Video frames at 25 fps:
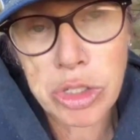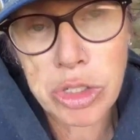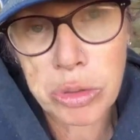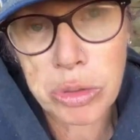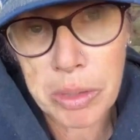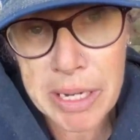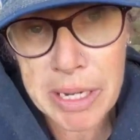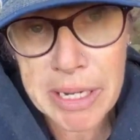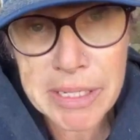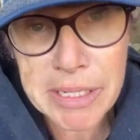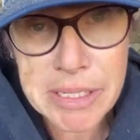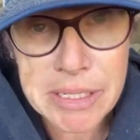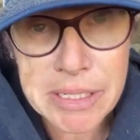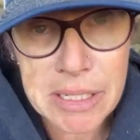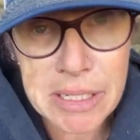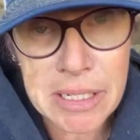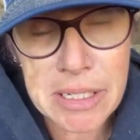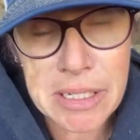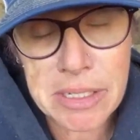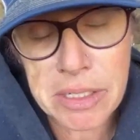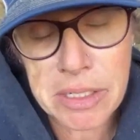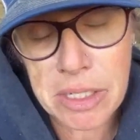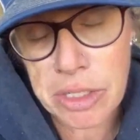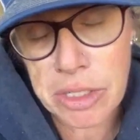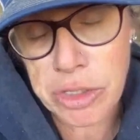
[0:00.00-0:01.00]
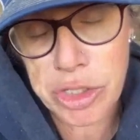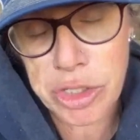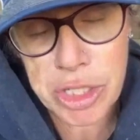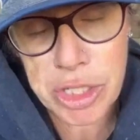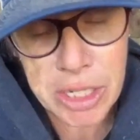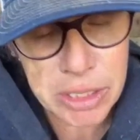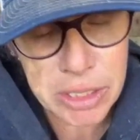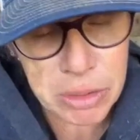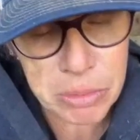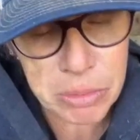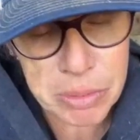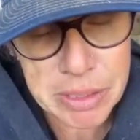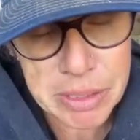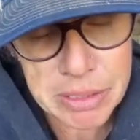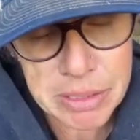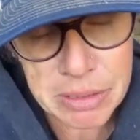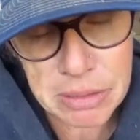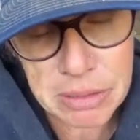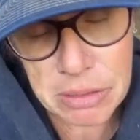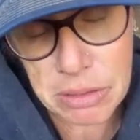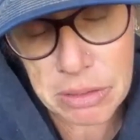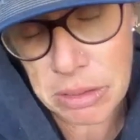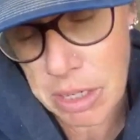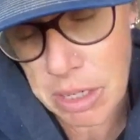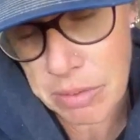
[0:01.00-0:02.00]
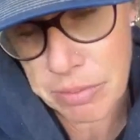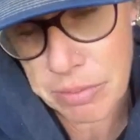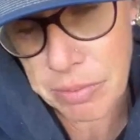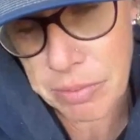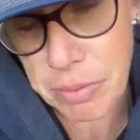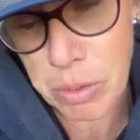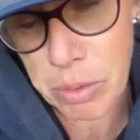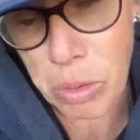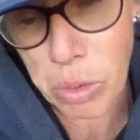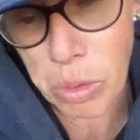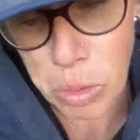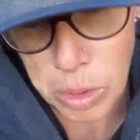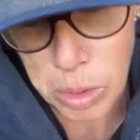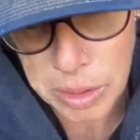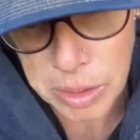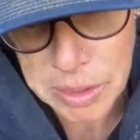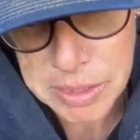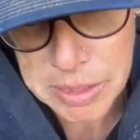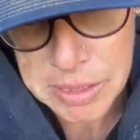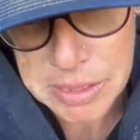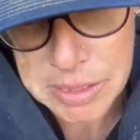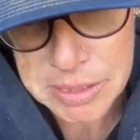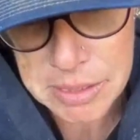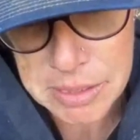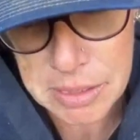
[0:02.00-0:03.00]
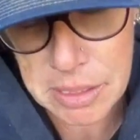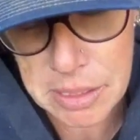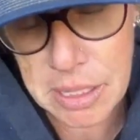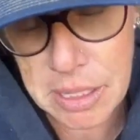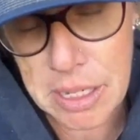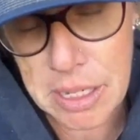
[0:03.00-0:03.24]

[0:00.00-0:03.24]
Traits is a genuine love of the horse